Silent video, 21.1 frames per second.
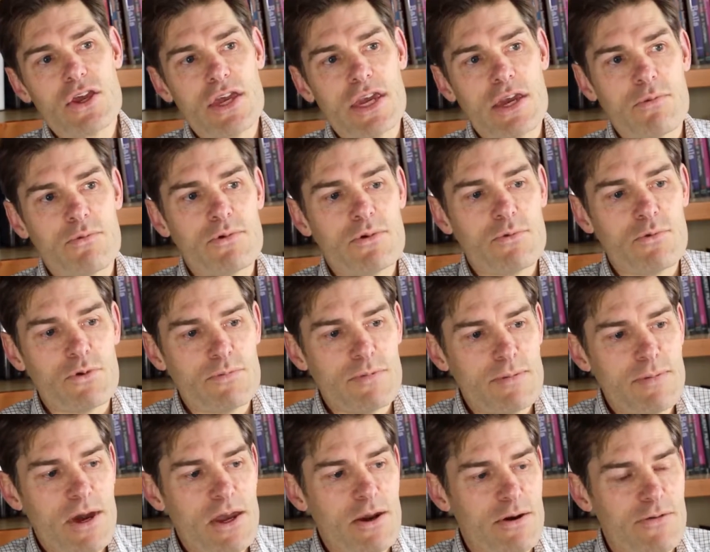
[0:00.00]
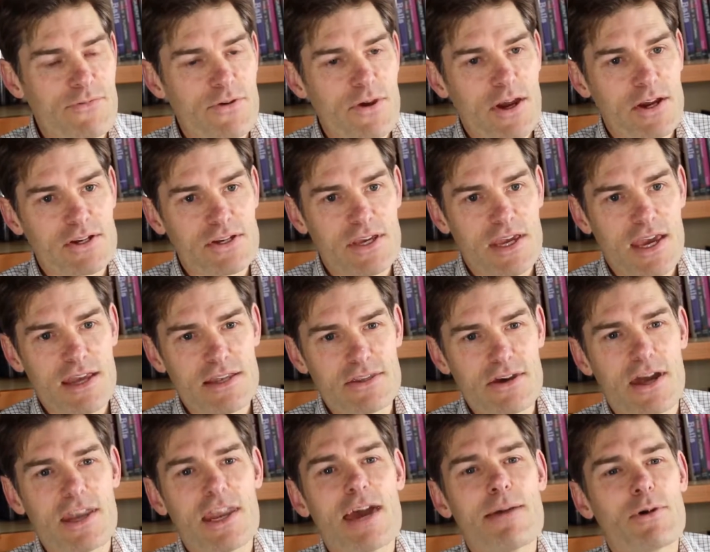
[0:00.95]
it would be better if you actually had
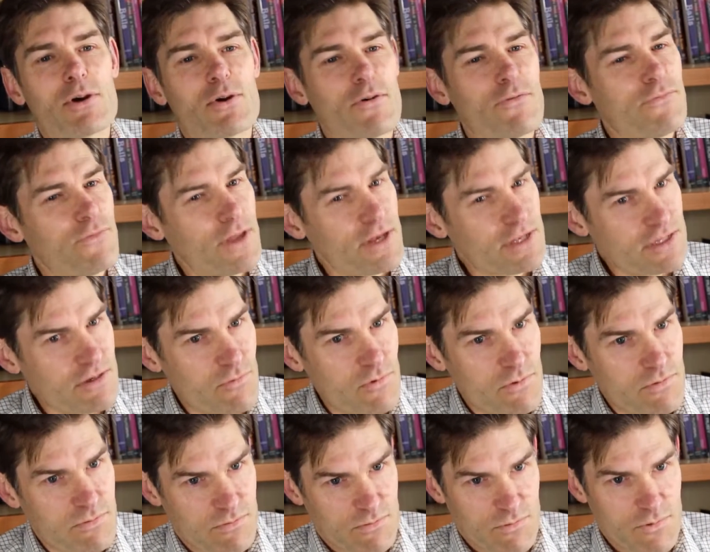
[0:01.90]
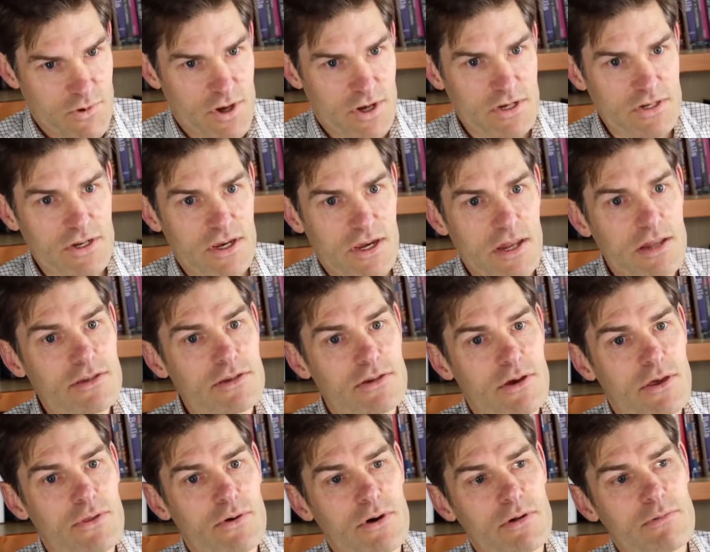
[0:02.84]
dynamic or flexible worksheets.
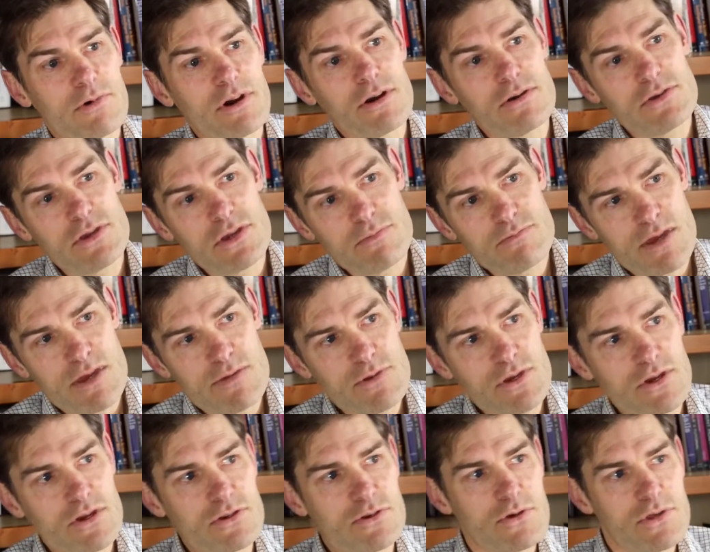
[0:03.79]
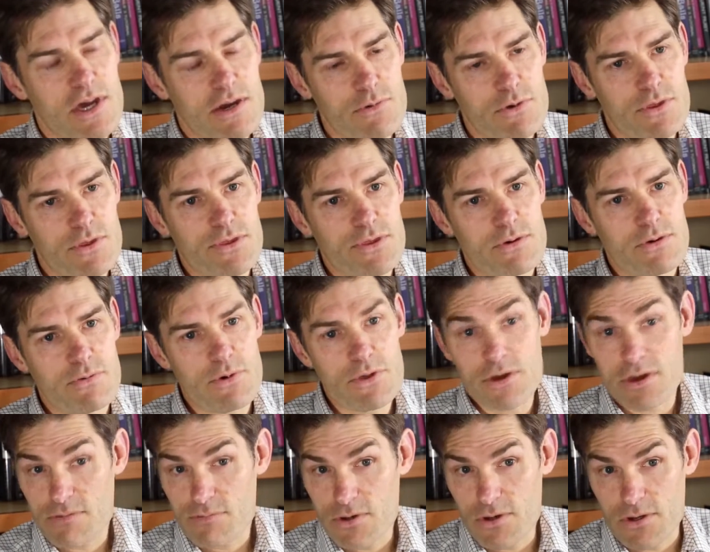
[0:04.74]
And I thought, well, maybe you could do that
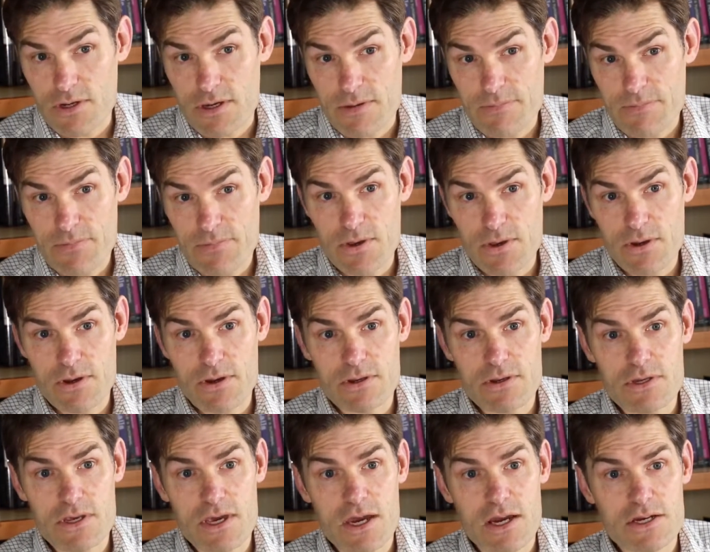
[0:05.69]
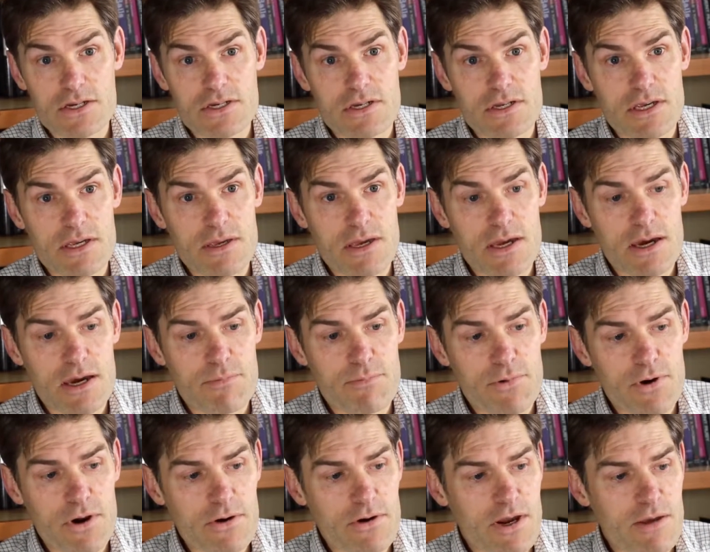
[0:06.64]
with a computer. You could actually
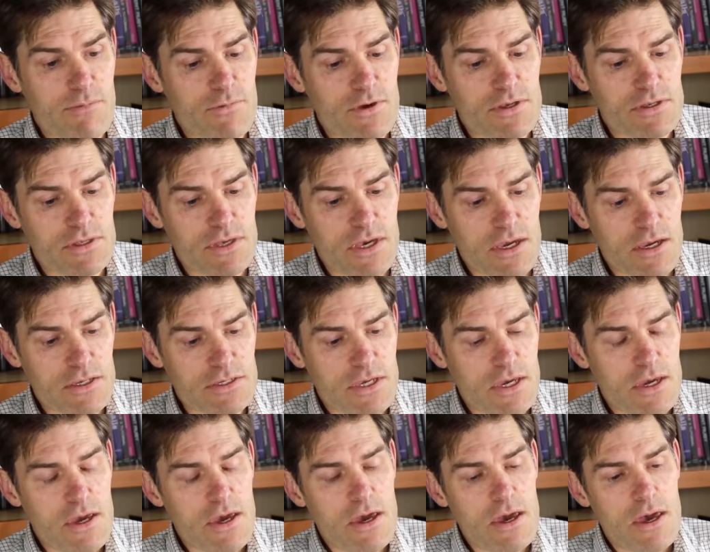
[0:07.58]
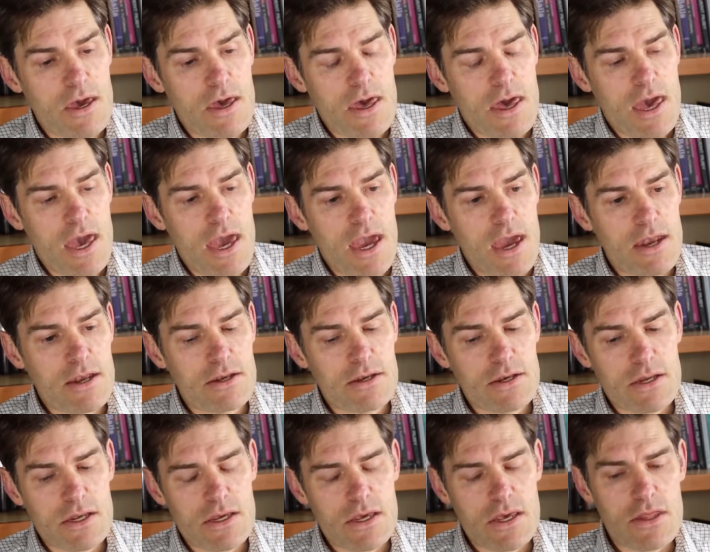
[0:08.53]
program these things. And
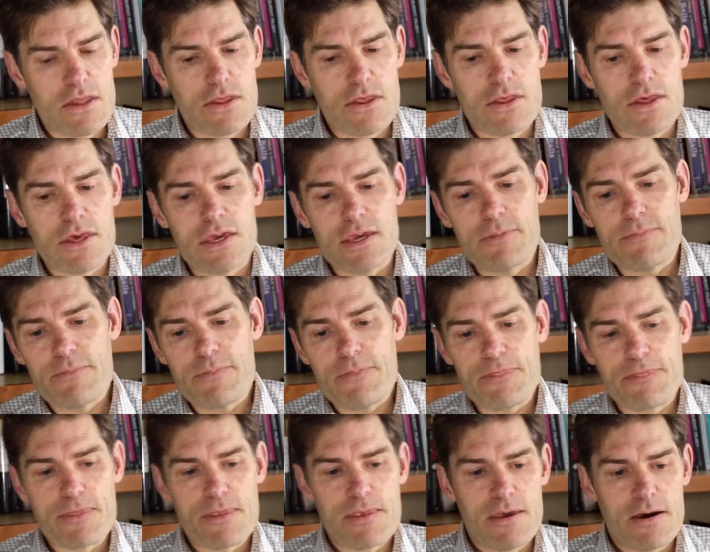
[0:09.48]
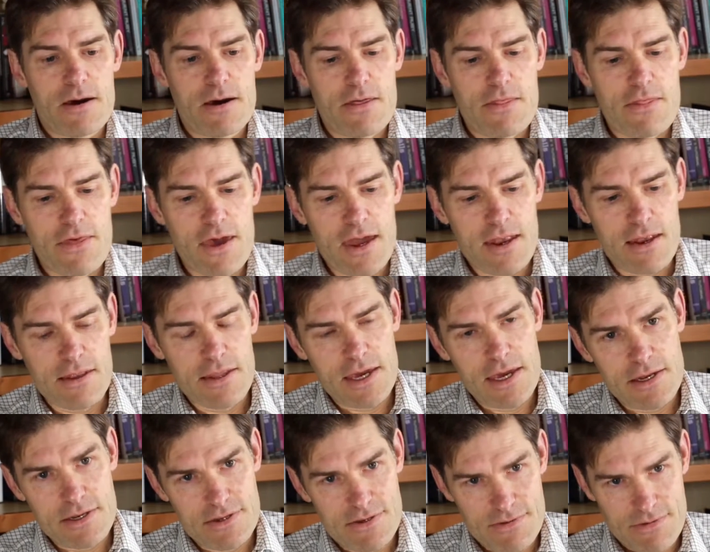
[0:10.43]
that
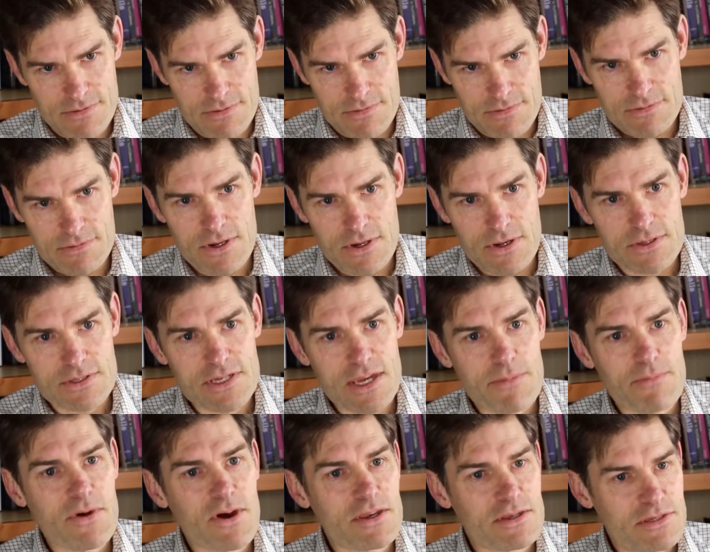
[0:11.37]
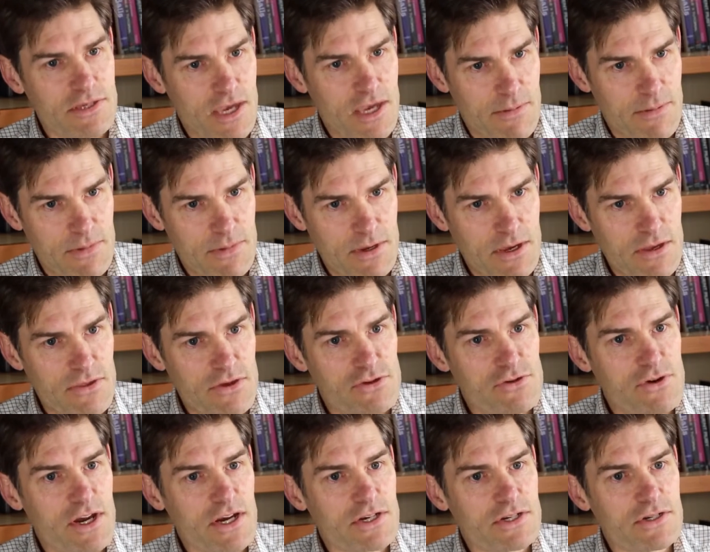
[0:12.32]
led, step by step in the
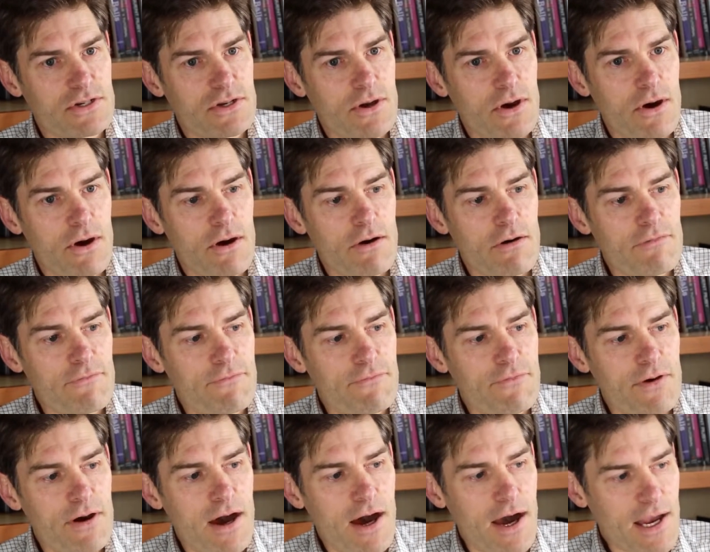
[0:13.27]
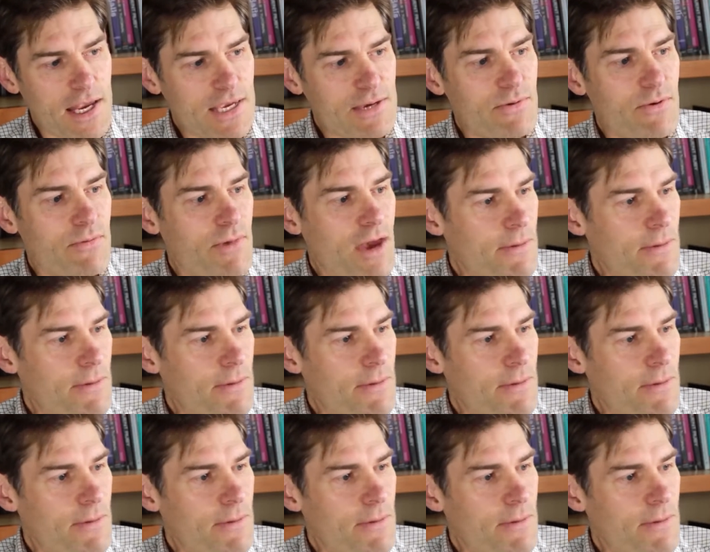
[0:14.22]
direction of argument